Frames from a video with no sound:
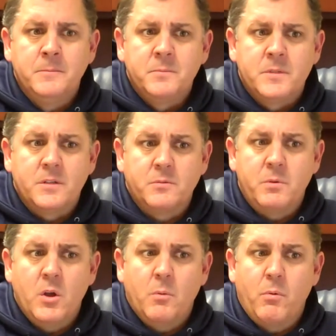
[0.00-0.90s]
since we
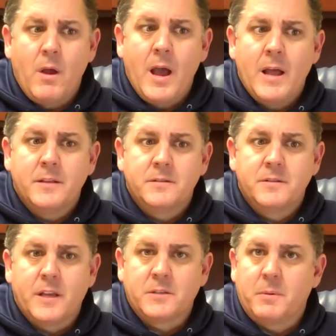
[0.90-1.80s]
know
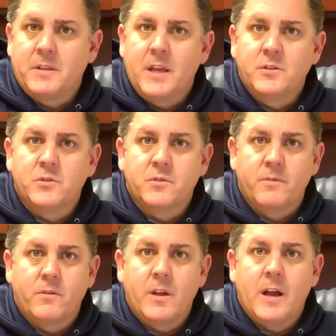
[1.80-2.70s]
Brad's expectations are
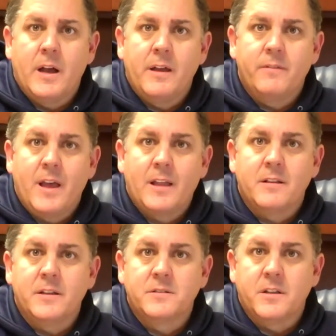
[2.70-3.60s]
very high, the
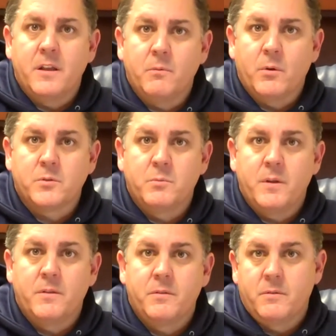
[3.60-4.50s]
athletes that he works
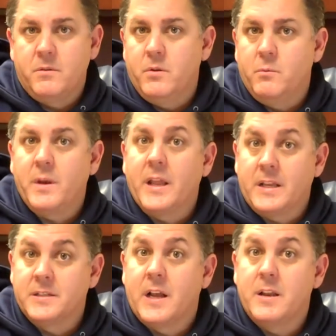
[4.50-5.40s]
with, you know, we get
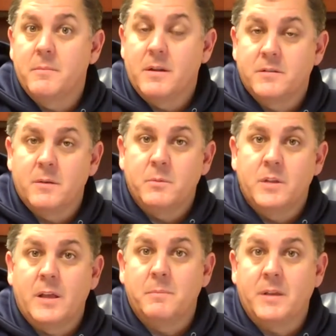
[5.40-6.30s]
excited about someone
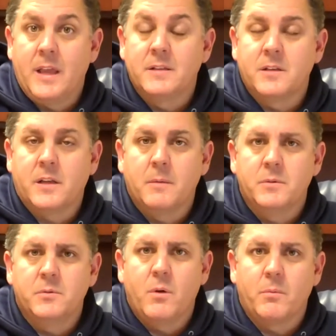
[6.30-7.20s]
like McKenzie
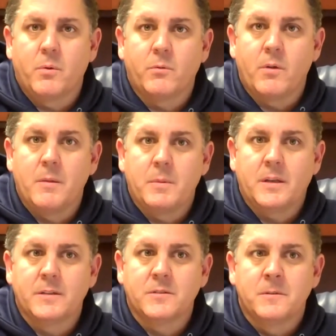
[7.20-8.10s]
coming to our program
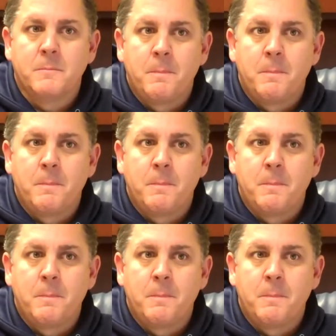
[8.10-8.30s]
because